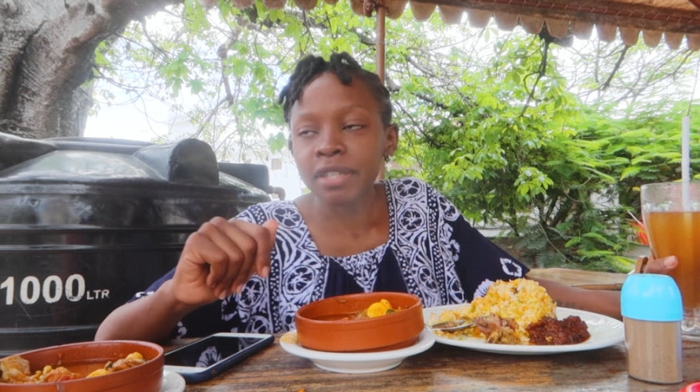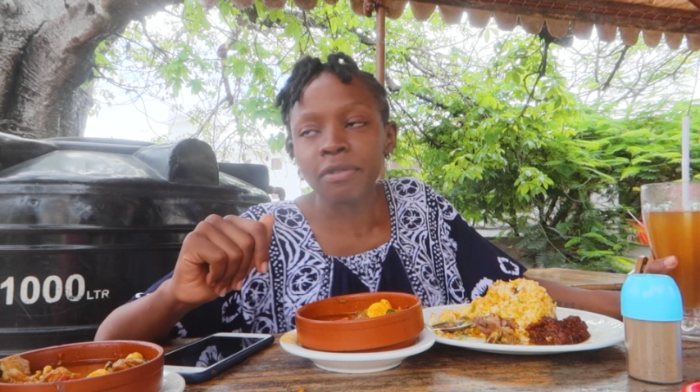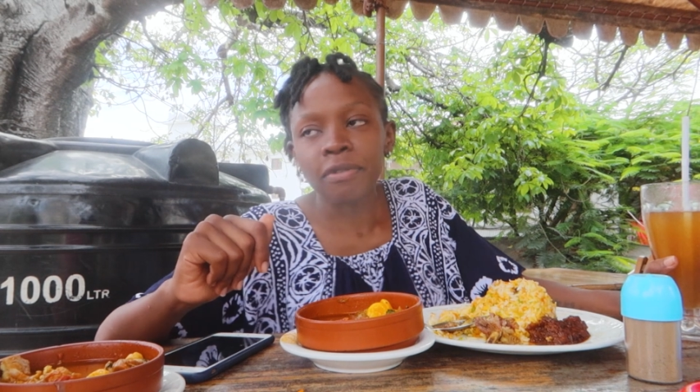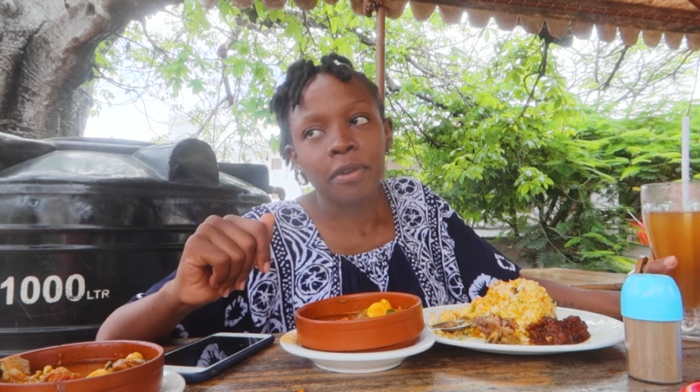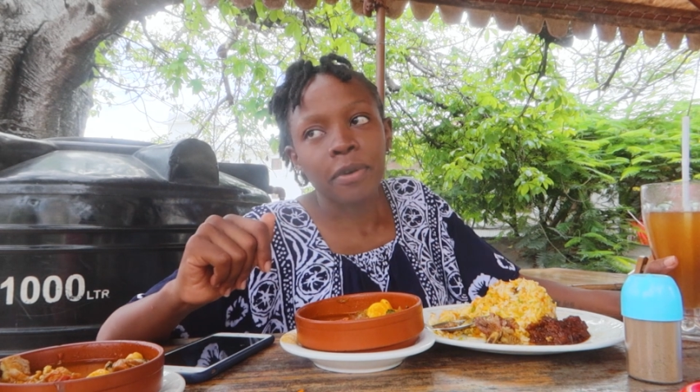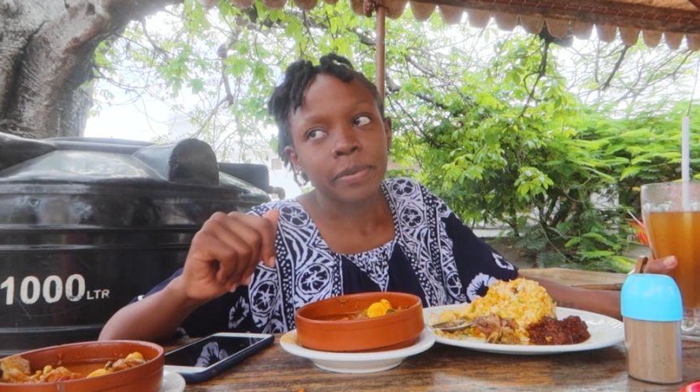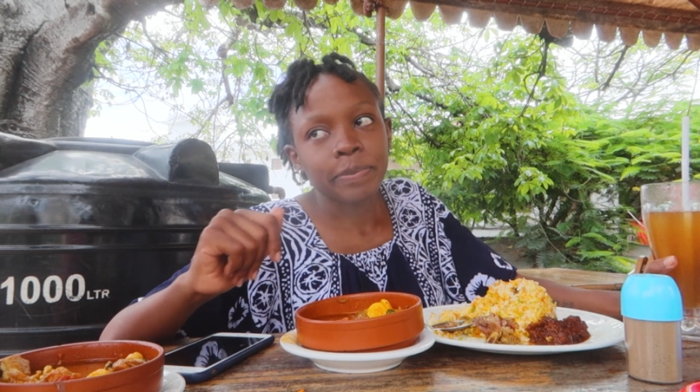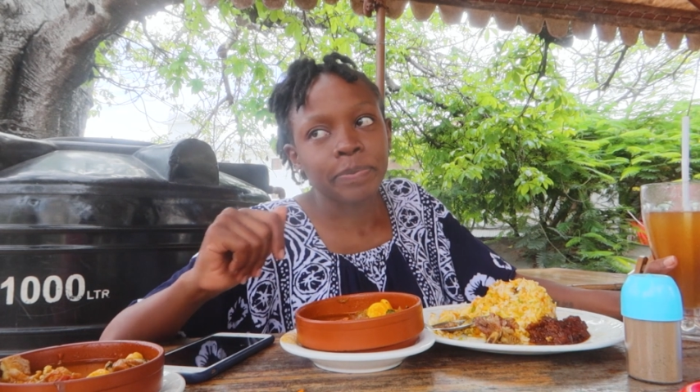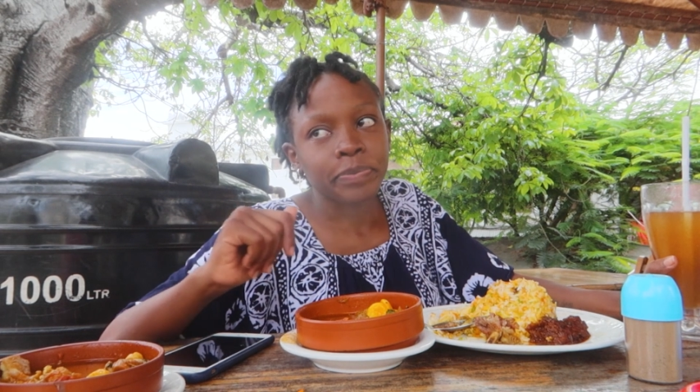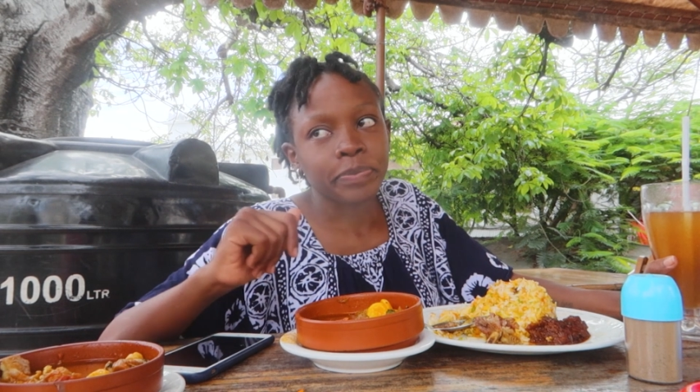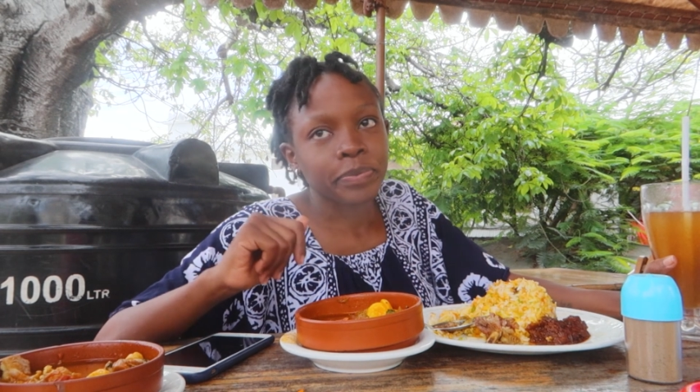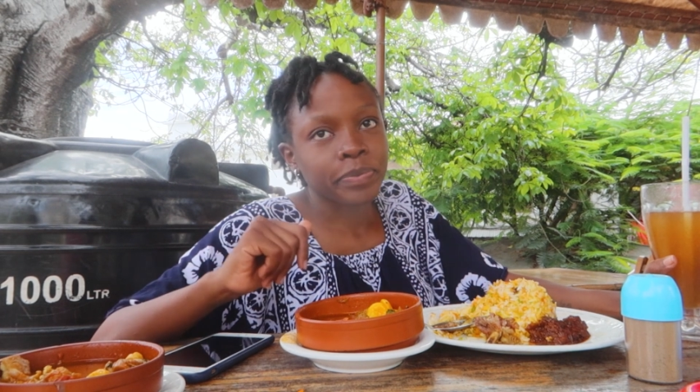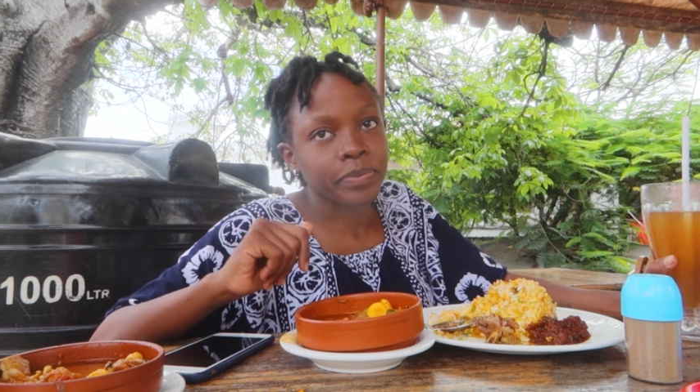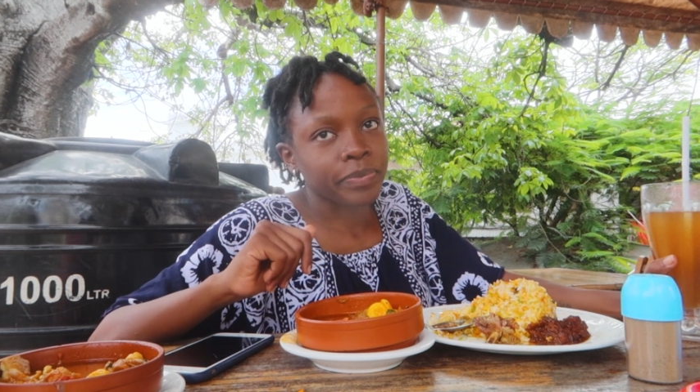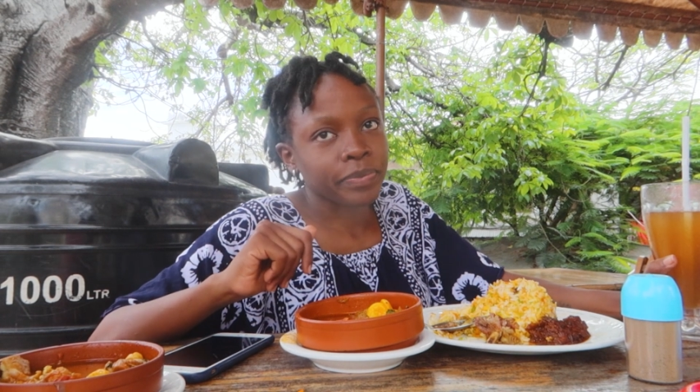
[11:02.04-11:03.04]
first floor.
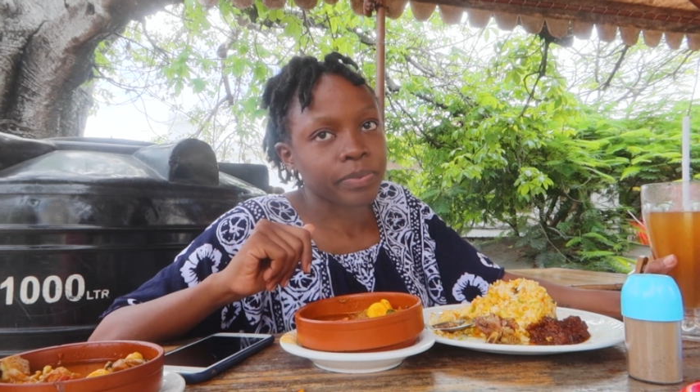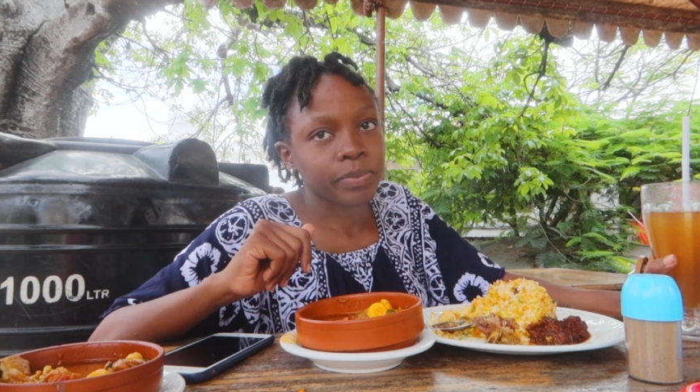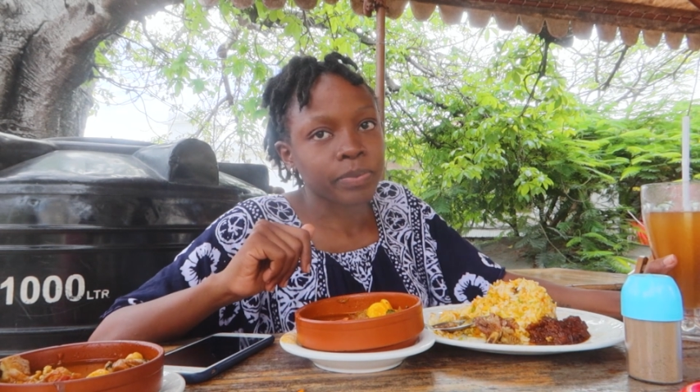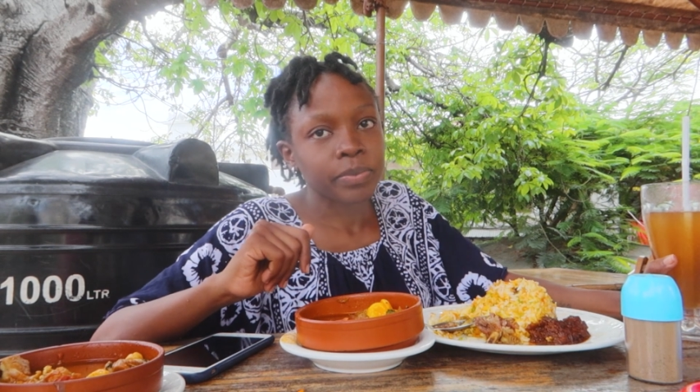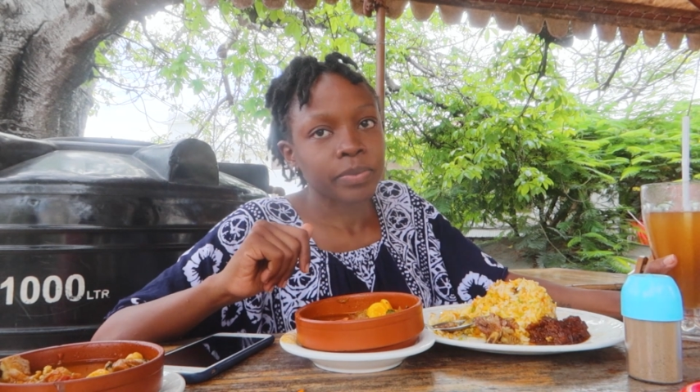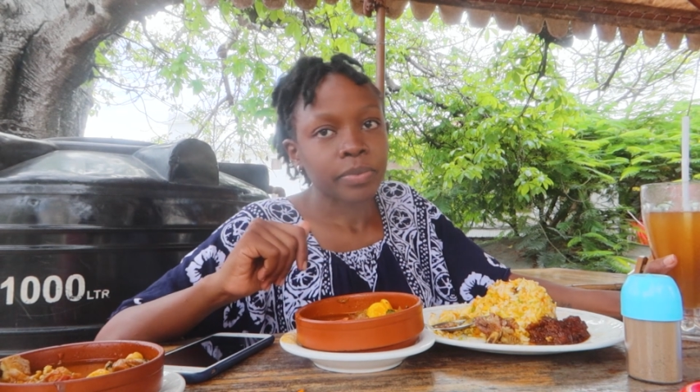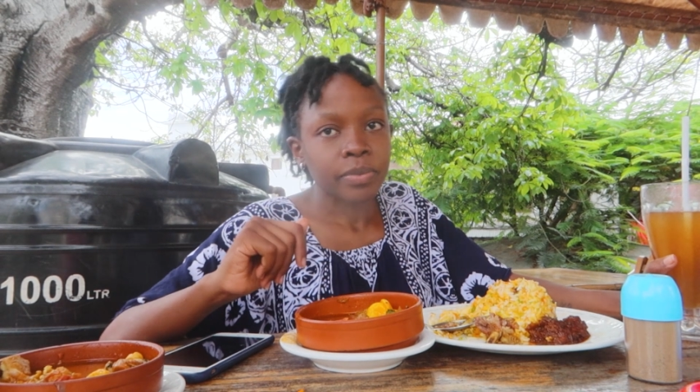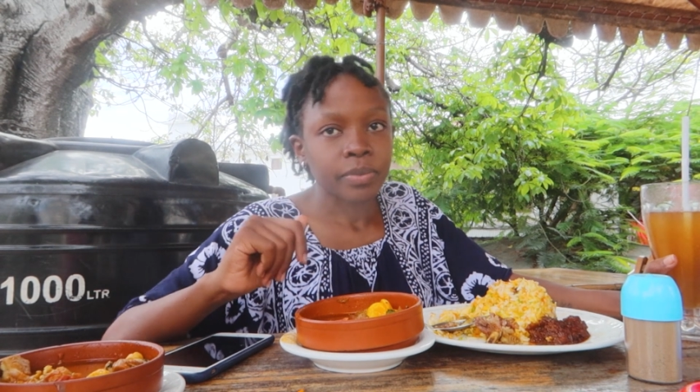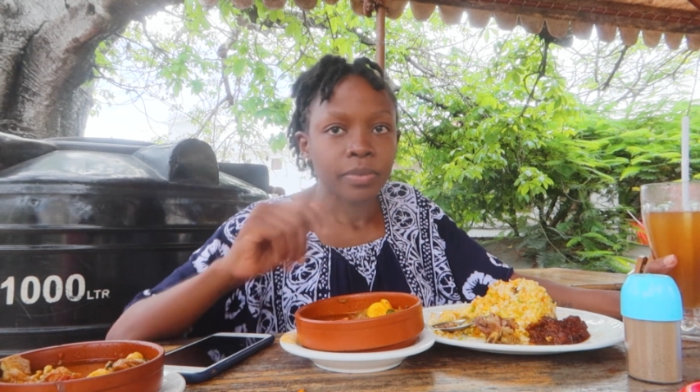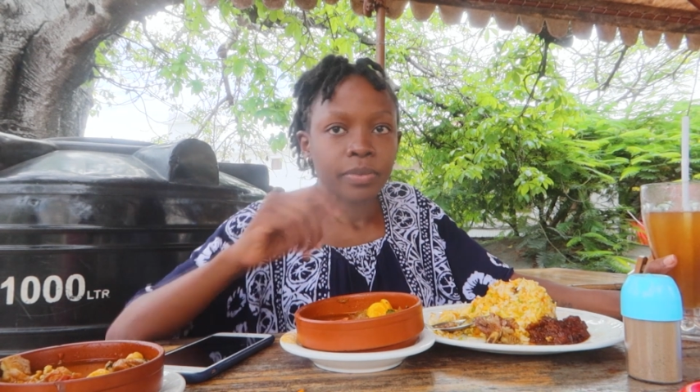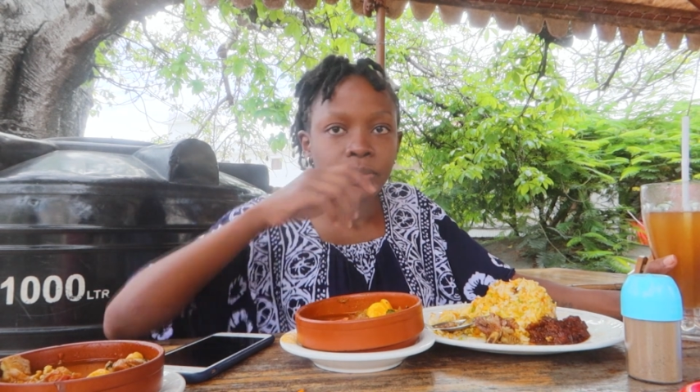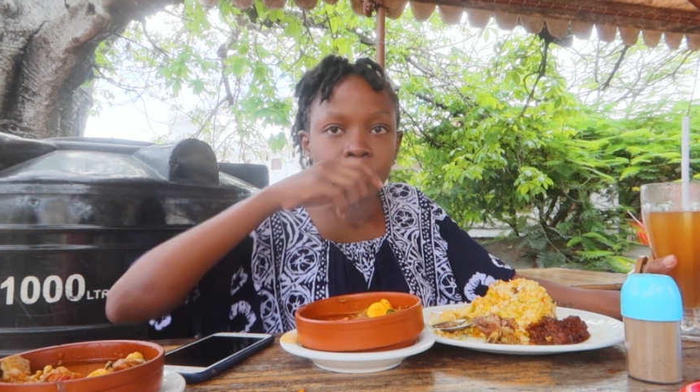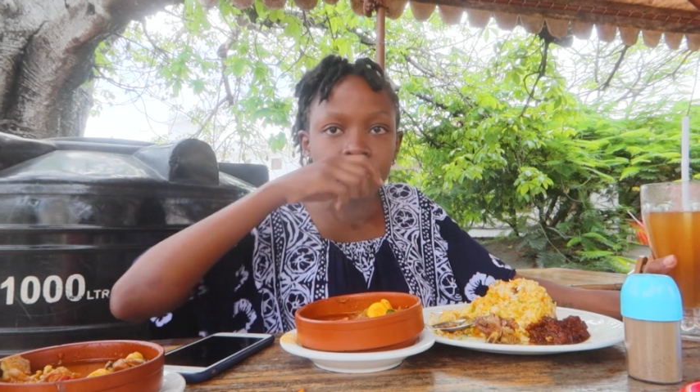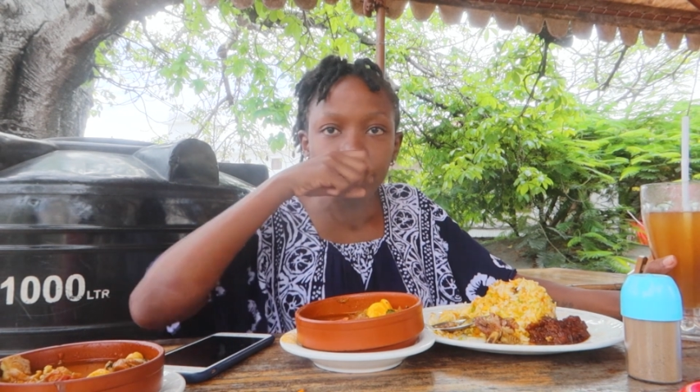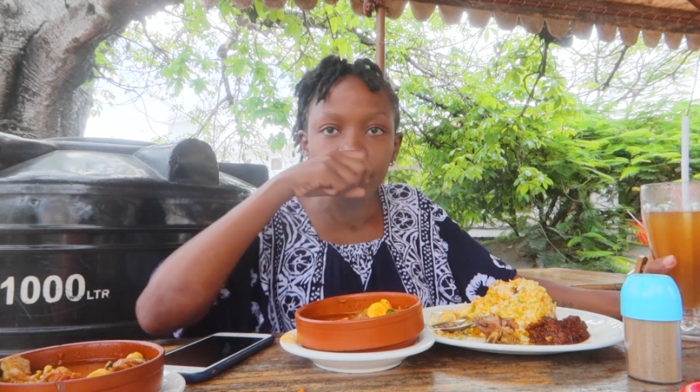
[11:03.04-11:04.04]
Rooftop,
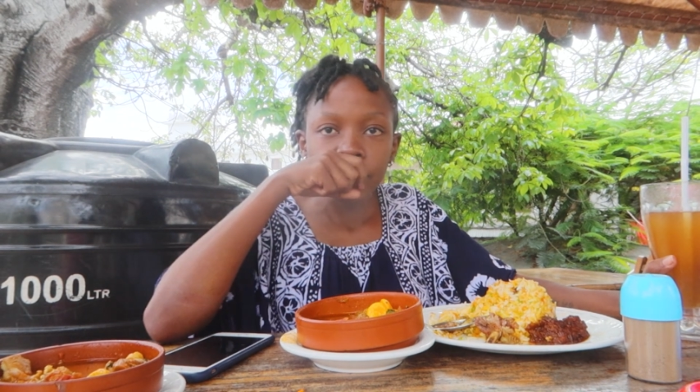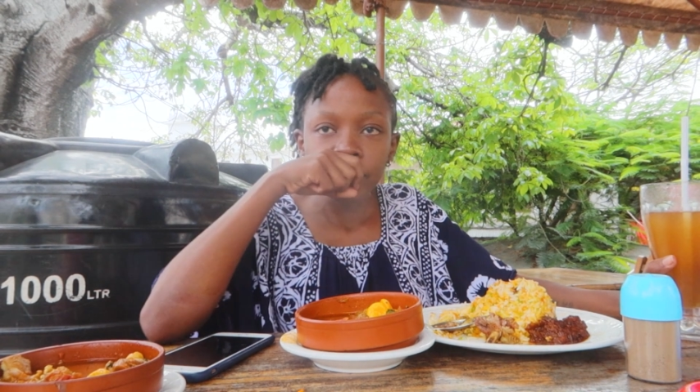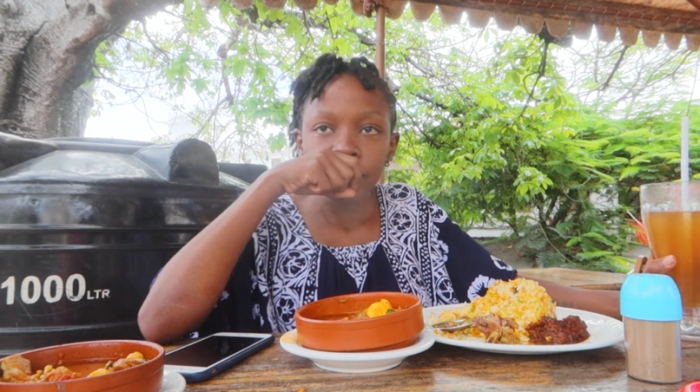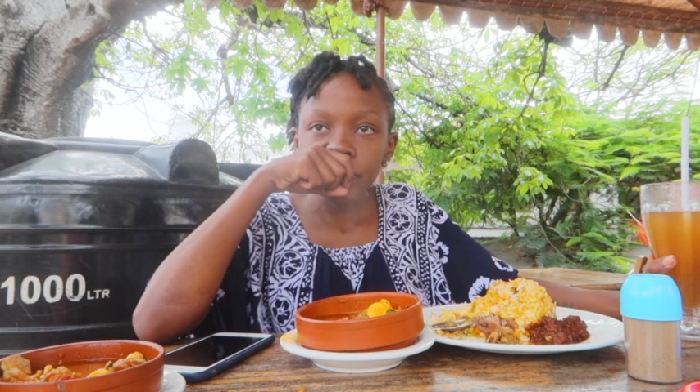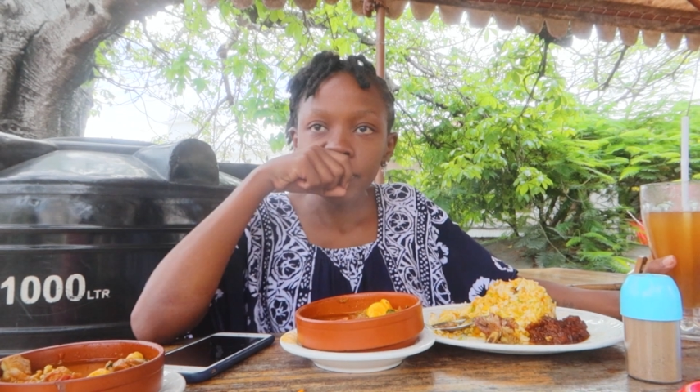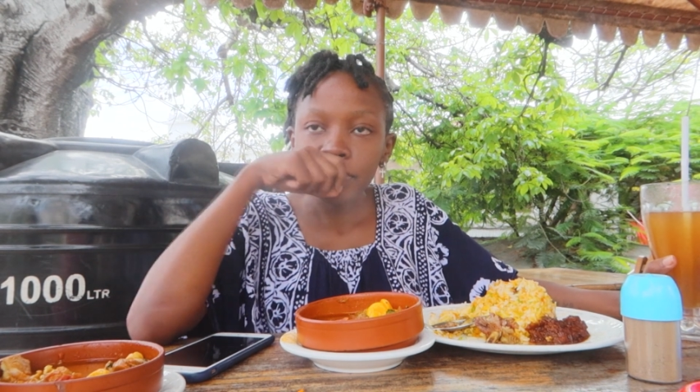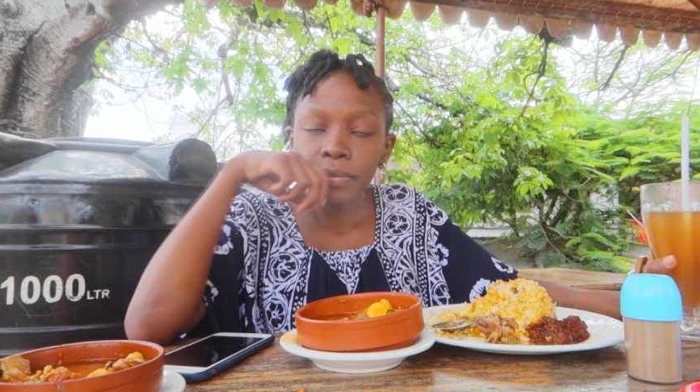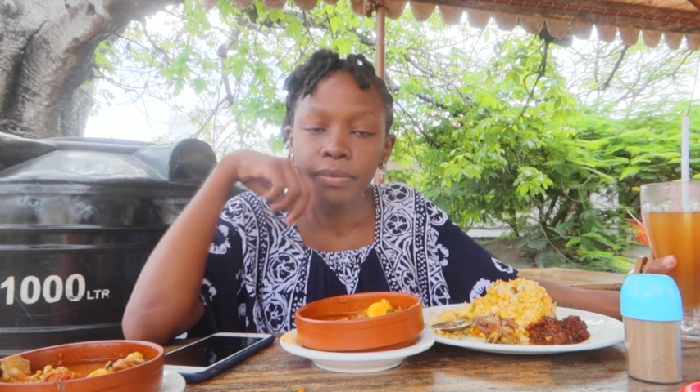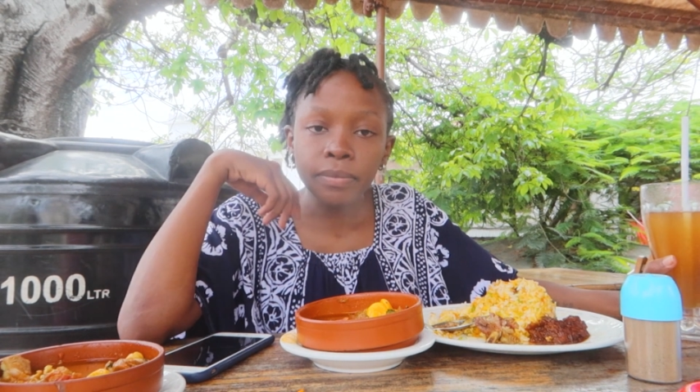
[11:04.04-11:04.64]
yeah, design.